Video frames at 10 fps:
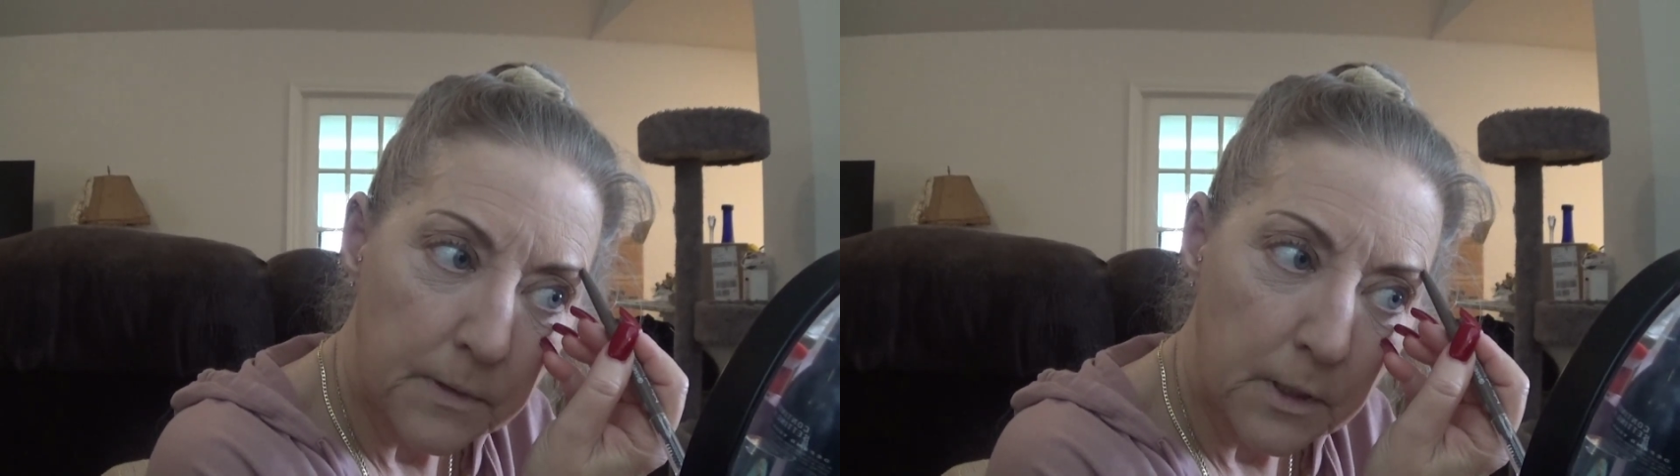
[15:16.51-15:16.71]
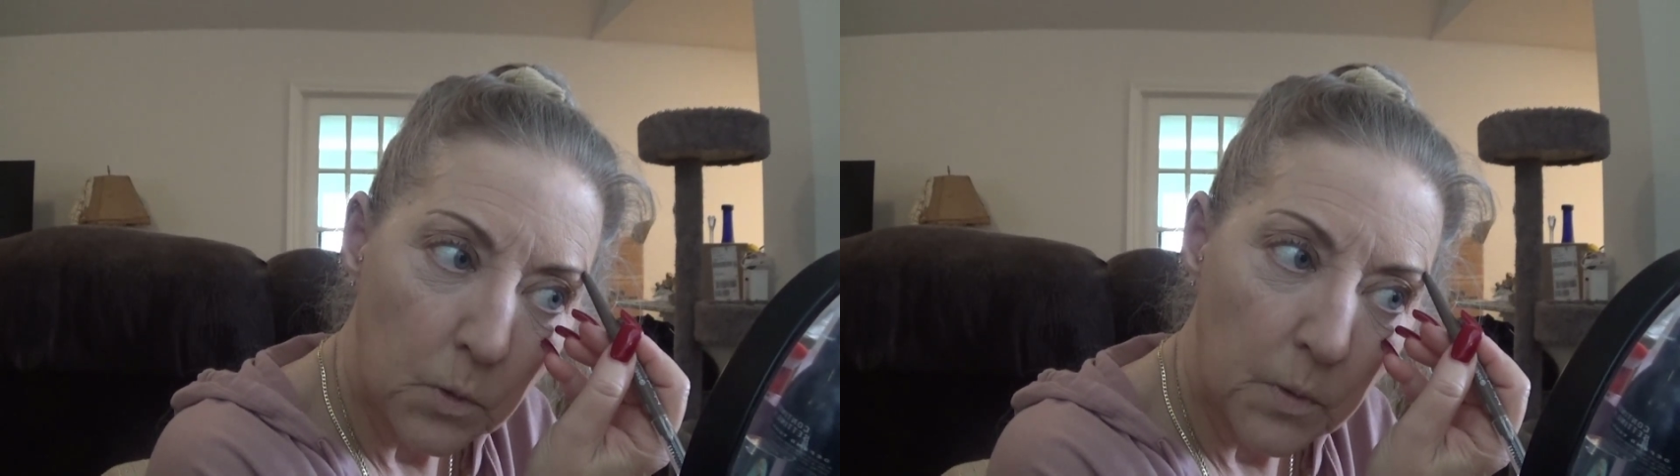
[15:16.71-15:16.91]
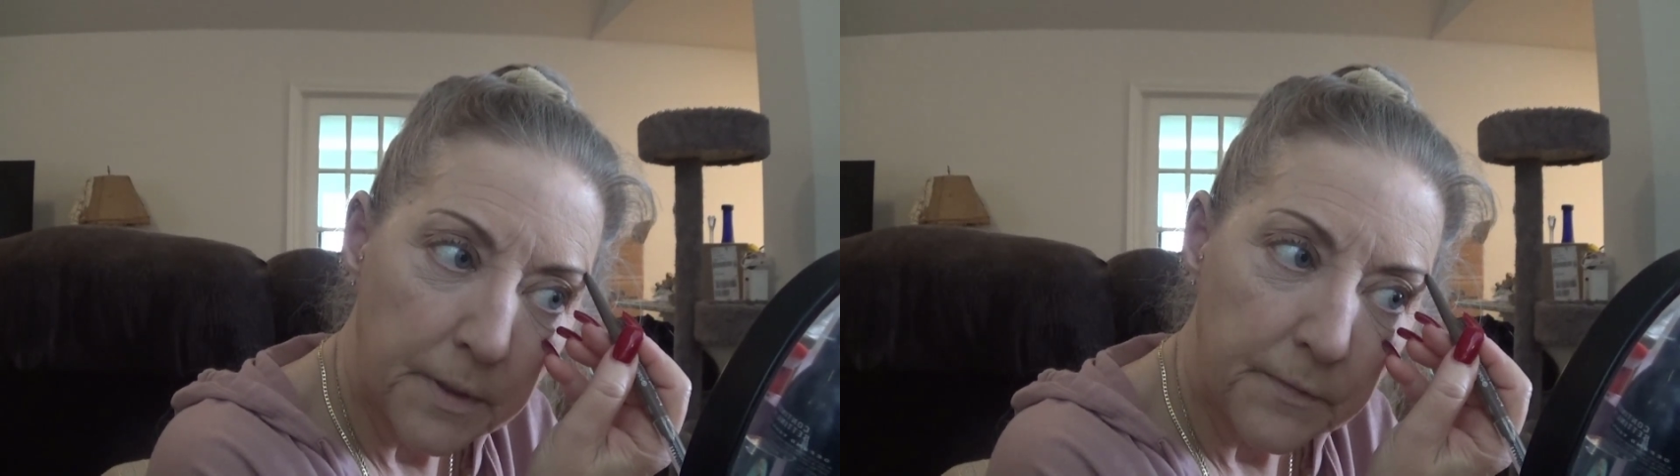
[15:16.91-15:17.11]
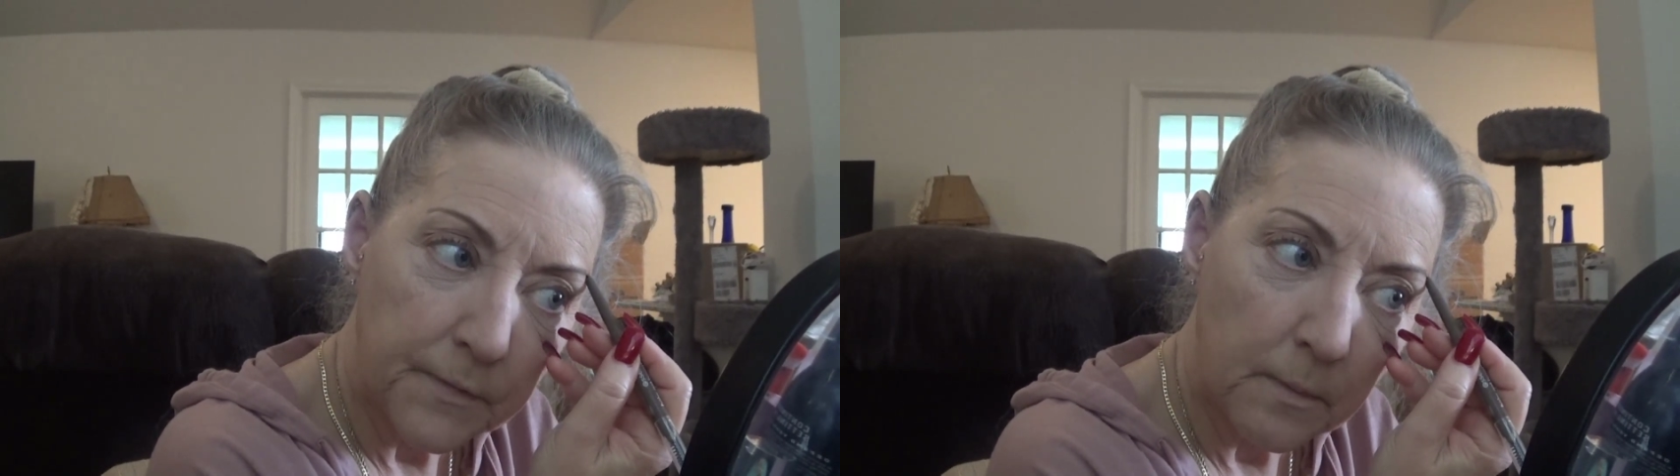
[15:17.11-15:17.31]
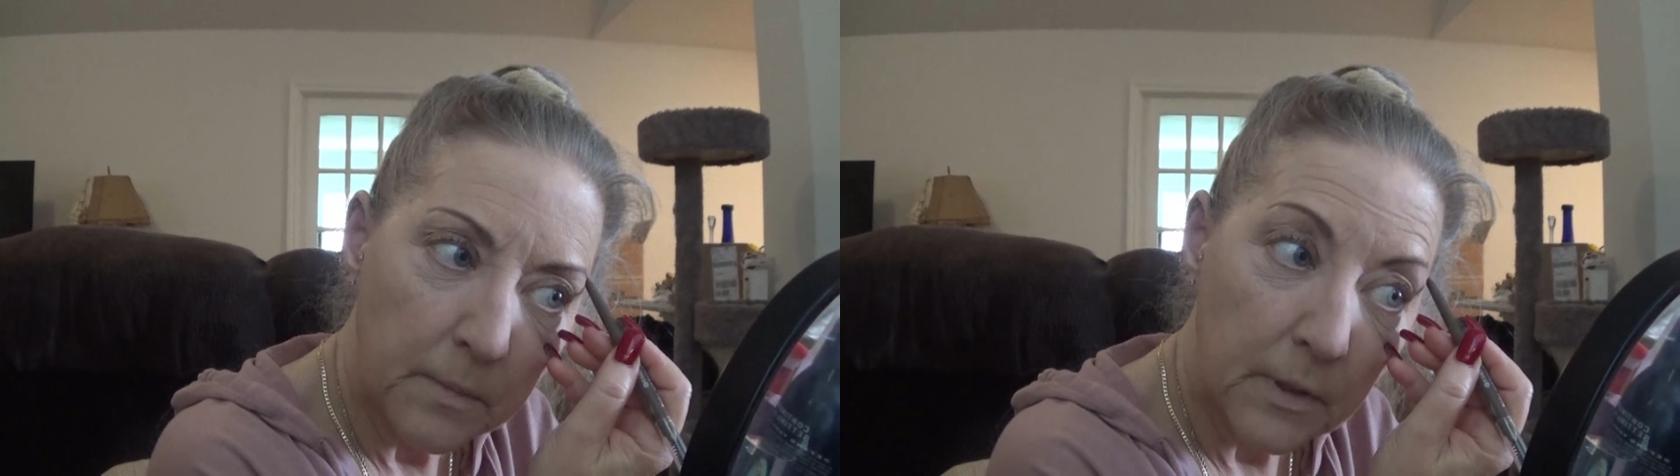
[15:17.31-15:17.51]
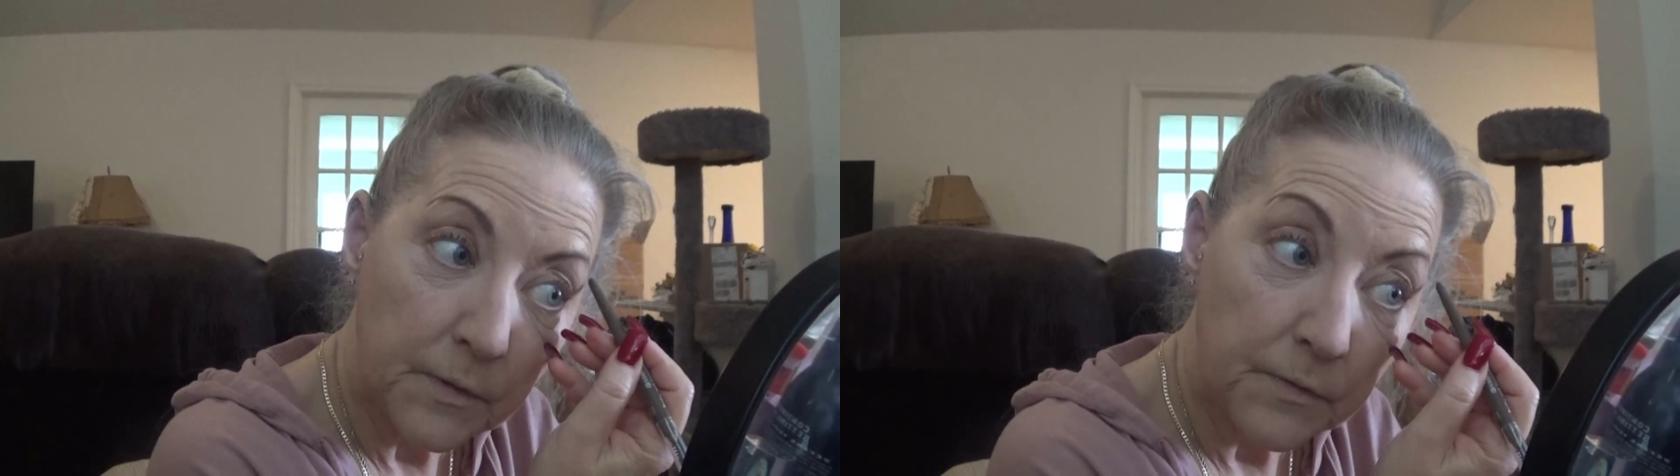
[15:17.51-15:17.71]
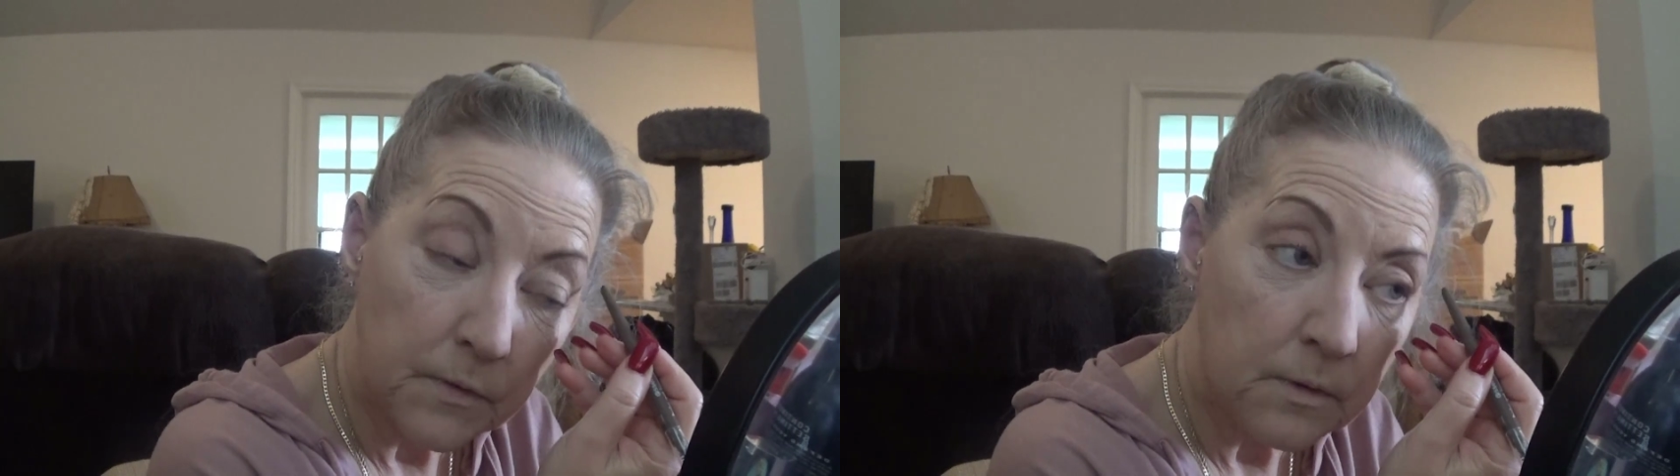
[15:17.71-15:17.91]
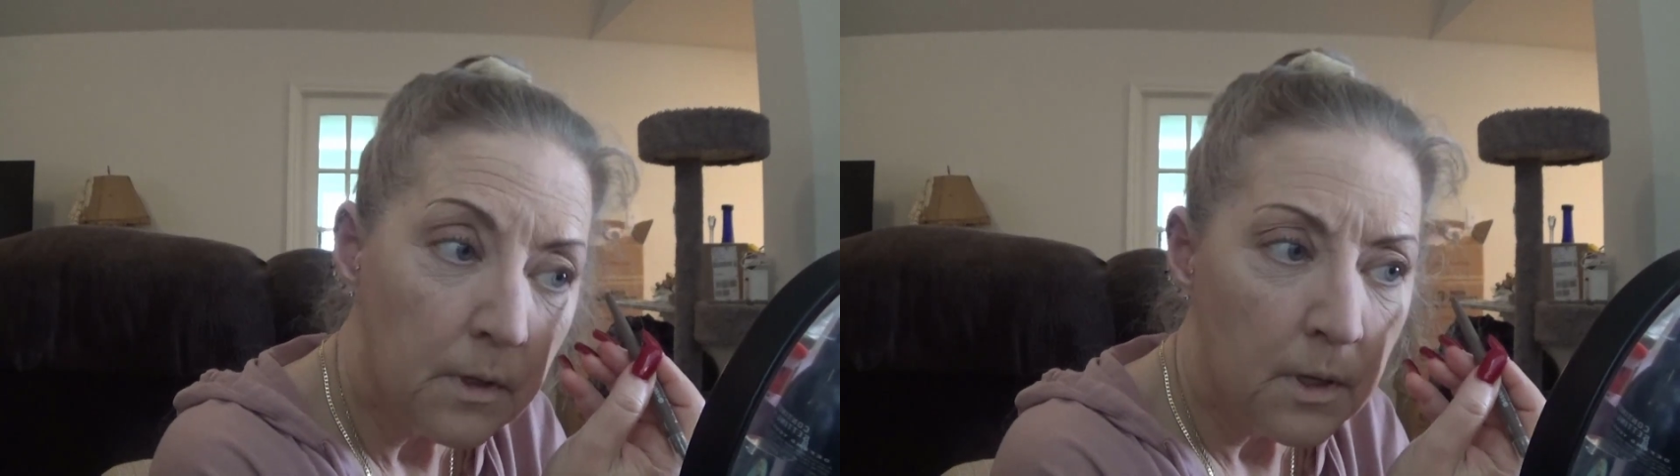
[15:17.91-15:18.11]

then going to something else, and